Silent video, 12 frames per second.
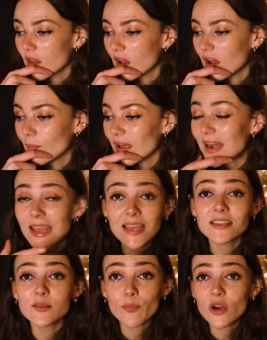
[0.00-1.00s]
And
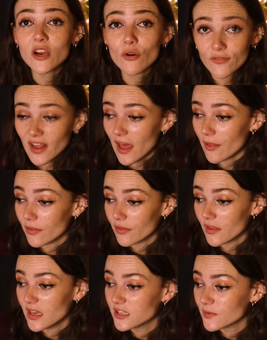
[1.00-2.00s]
he is a bringer of
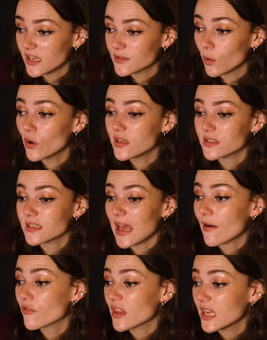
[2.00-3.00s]
death. He's poison
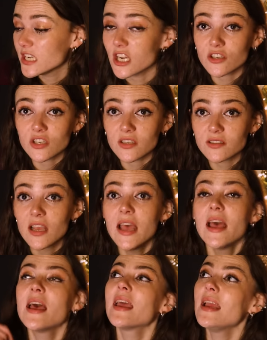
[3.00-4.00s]
to everything he touches.
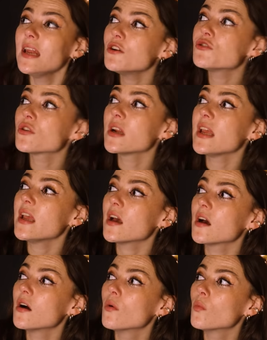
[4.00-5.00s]
He
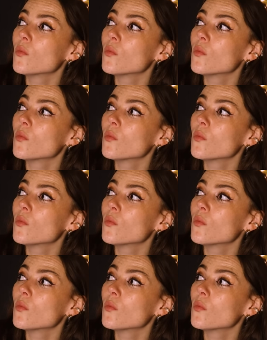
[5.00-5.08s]
literally,